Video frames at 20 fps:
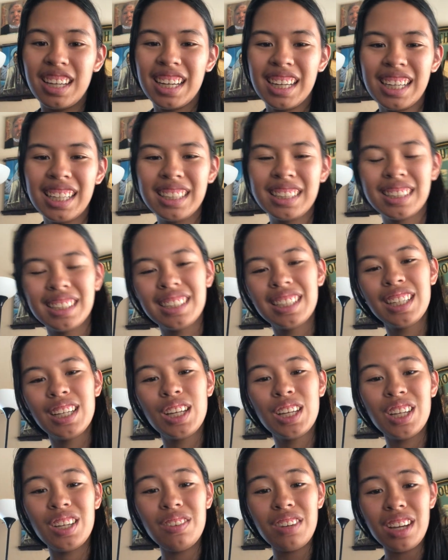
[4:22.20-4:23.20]
If
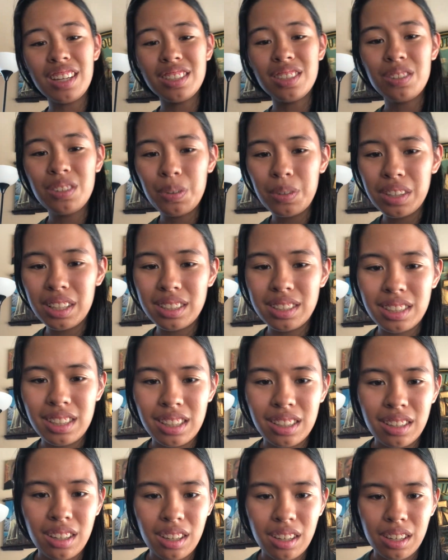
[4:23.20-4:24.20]
you guys don't know what that
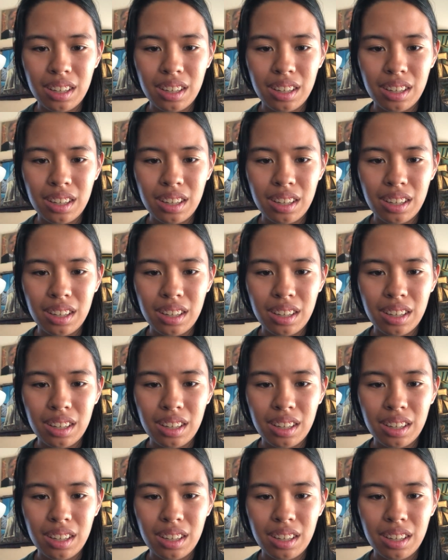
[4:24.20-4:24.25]
scene,